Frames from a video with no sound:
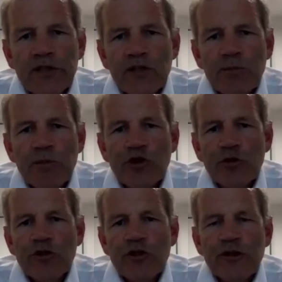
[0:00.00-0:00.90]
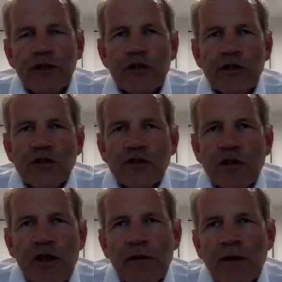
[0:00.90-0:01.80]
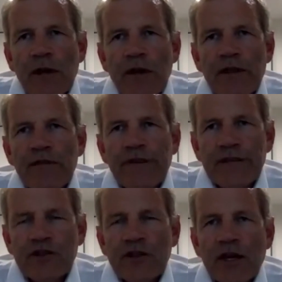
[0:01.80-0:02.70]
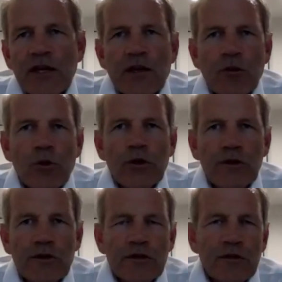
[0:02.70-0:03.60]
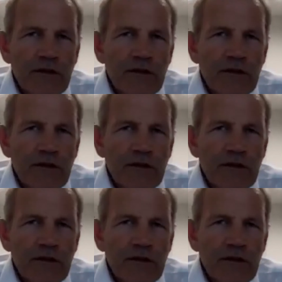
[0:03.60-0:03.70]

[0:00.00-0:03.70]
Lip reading: is mutual due diligence. So the investor would